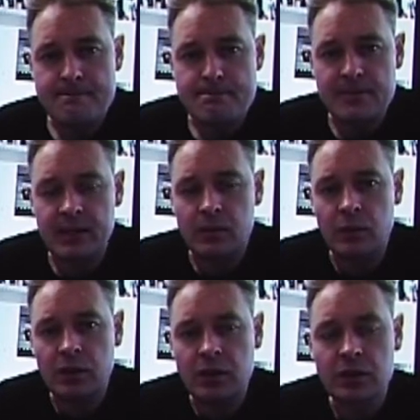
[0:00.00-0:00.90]

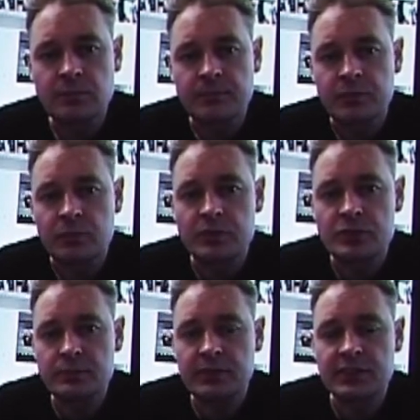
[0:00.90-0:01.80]
network, which
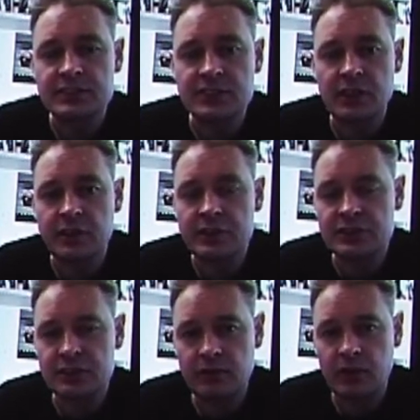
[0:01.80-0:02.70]
means that this
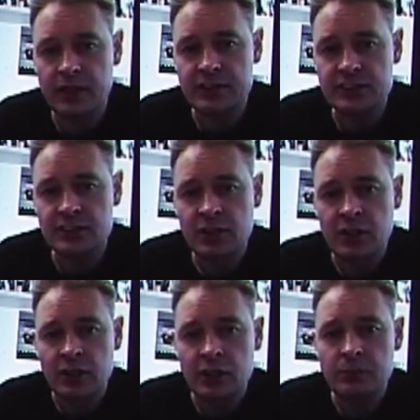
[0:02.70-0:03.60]
device
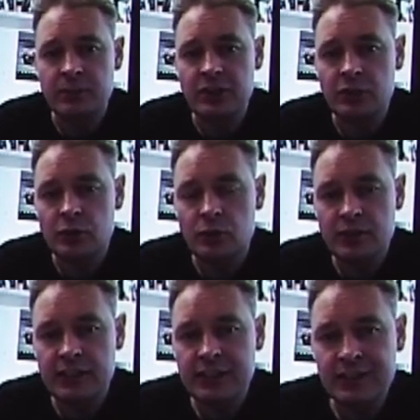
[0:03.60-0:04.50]
can be
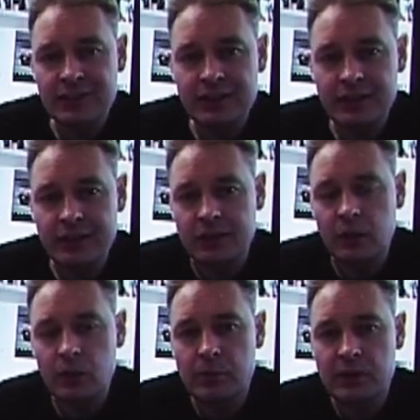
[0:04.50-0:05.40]
uniquely
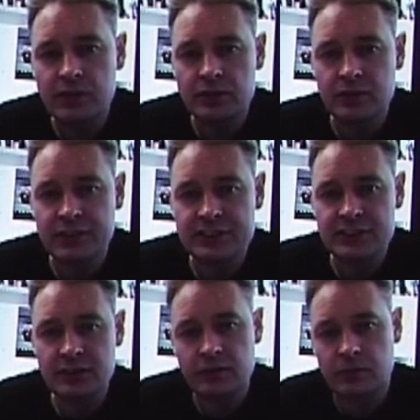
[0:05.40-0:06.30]
globally
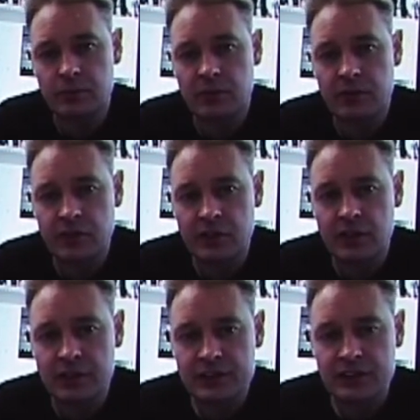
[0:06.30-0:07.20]
addressed from the
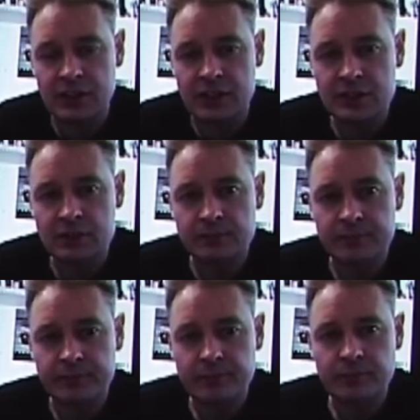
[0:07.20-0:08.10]
internet.
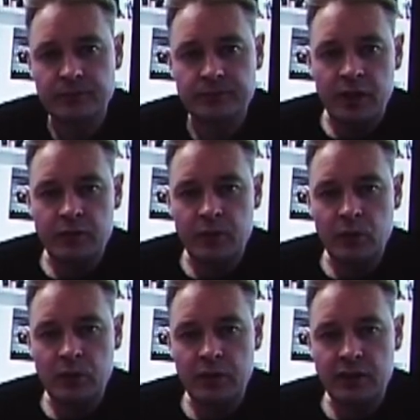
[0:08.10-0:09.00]
If we
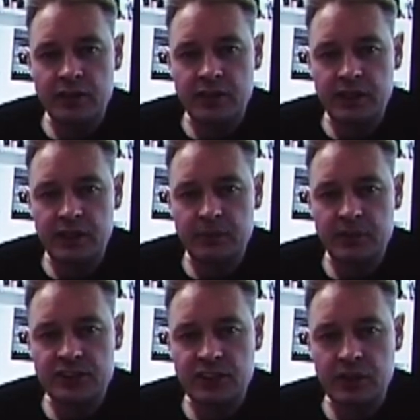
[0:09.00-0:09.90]
look at the
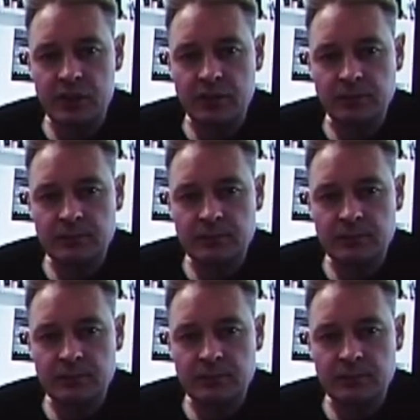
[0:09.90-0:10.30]
image here,